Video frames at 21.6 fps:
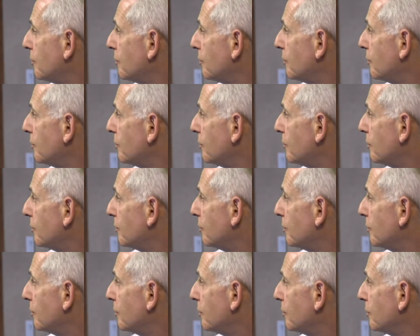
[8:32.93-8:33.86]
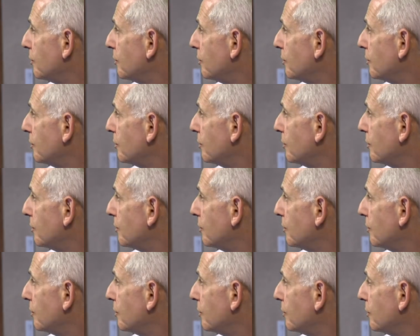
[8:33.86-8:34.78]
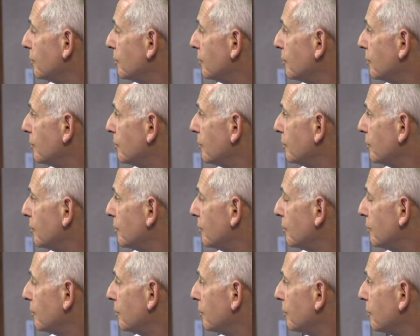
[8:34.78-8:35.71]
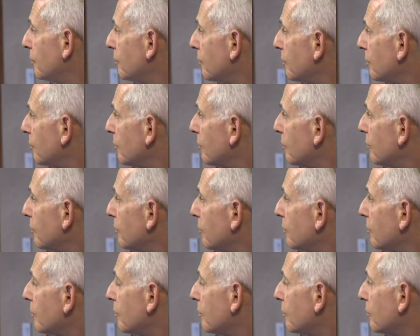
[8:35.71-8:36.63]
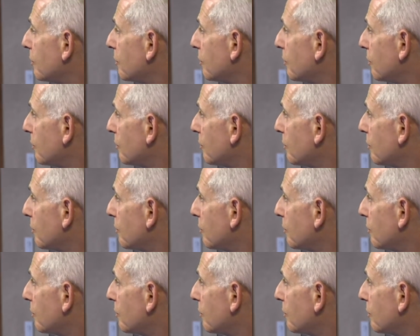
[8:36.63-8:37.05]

(silent)